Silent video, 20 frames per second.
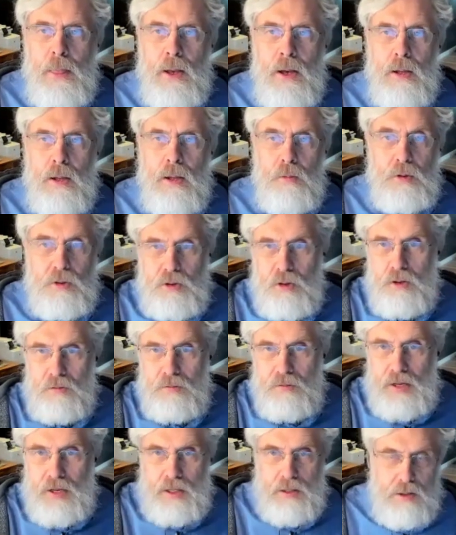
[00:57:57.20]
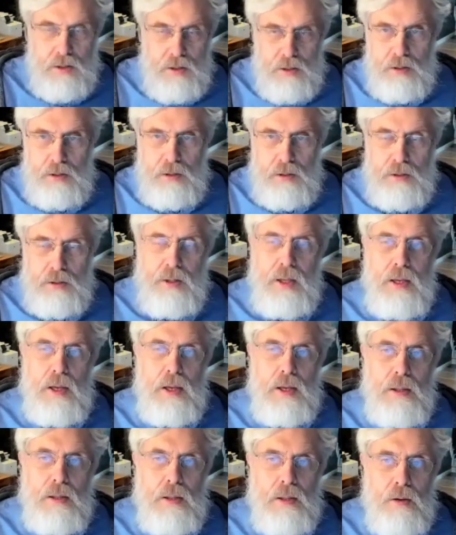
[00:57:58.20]
uh, which can affect the, the,
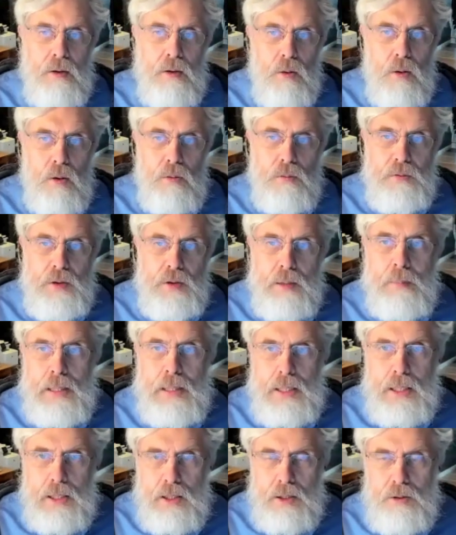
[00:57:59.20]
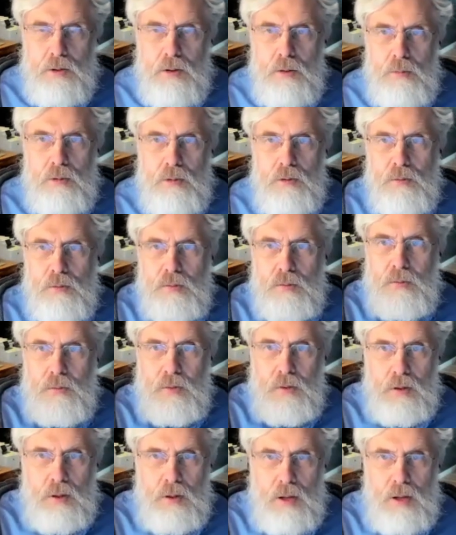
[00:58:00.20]
the whole family in terms of uh,